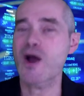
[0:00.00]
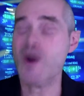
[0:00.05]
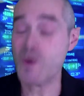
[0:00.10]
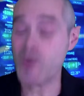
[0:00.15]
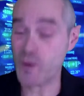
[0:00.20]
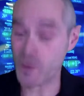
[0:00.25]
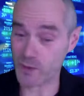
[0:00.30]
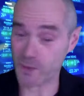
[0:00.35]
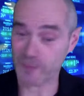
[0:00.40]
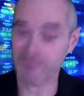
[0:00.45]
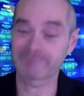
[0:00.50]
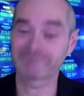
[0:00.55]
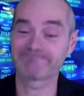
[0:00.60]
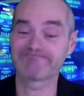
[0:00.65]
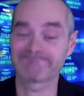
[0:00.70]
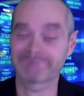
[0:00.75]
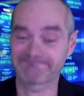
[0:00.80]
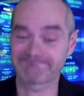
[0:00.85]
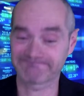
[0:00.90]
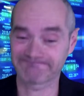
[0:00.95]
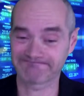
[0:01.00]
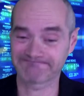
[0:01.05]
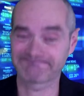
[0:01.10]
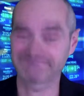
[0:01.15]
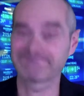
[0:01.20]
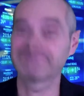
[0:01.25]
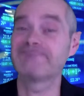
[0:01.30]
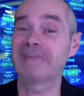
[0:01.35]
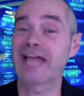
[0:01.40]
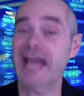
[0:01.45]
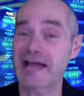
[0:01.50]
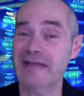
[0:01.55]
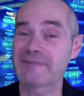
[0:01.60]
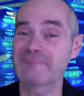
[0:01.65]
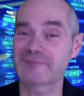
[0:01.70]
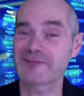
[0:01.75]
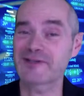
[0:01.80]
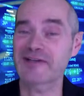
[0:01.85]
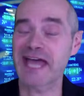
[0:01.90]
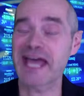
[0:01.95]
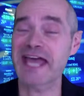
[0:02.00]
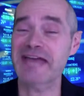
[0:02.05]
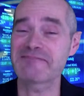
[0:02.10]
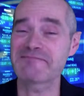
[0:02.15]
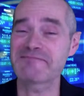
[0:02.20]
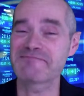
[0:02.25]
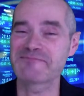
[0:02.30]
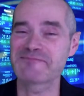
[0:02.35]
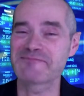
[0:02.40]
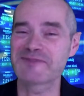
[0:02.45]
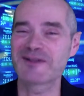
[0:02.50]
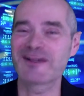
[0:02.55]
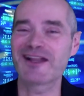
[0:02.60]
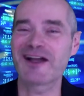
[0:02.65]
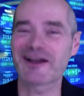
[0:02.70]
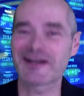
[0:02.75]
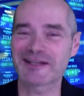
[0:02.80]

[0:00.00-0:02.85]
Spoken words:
Oh. Yeah, okay. Good